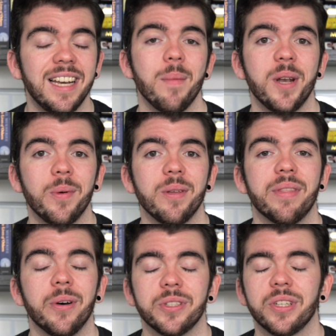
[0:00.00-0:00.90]
let me know what you
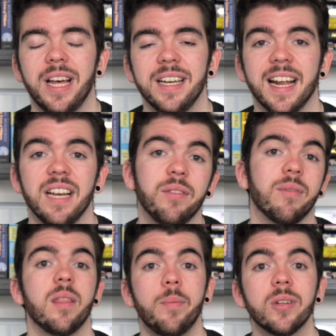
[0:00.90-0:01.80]
thought, and again, if
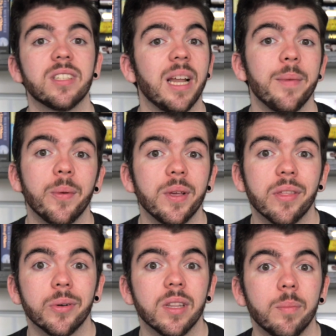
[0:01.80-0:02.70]
you've read the books, let me know what you
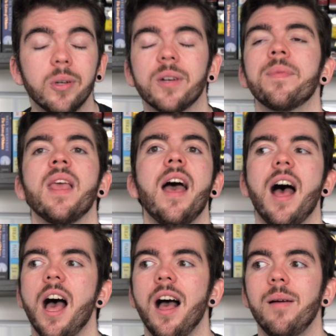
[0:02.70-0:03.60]
thought of the book.
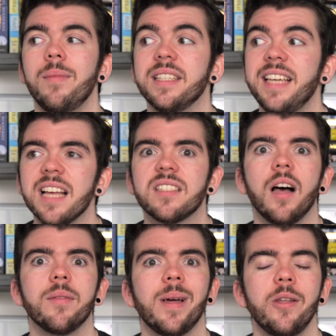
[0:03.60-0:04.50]
Yes,
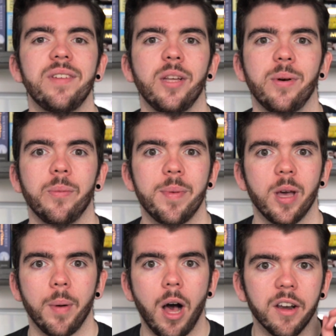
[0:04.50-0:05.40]
my new video will
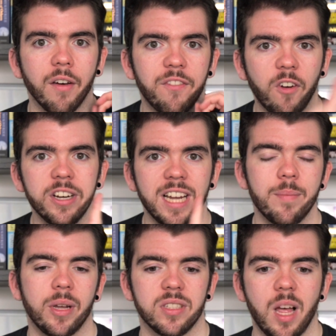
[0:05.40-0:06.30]
be up on Friday,
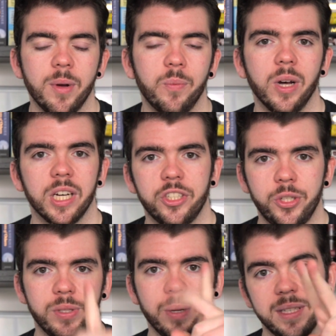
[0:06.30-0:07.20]
because I'm at work
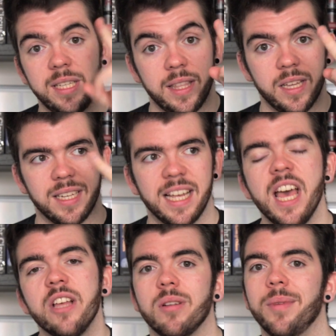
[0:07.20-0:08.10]
Tuesday, Wednesday, Thursday,
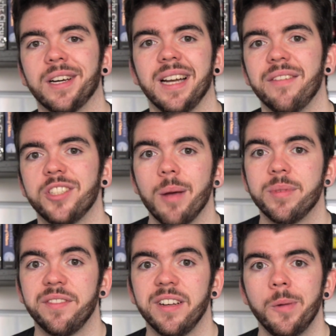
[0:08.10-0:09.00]
so I'm not going to have time
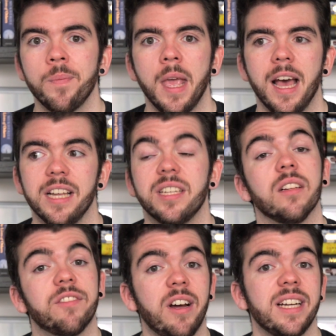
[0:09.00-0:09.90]
to film
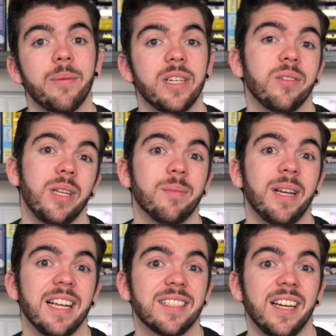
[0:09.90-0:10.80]
until Friday, which is
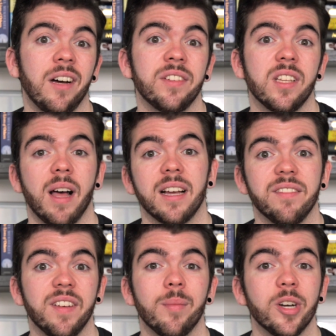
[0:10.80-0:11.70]
my next day off, so I
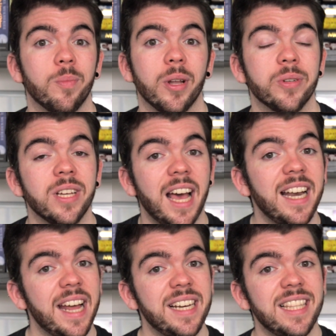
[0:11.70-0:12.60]
can film and upload
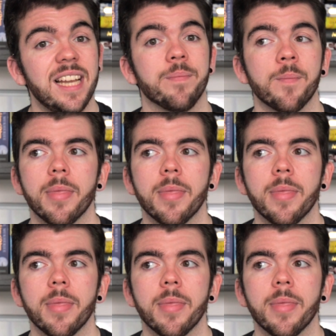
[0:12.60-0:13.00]
and edit then.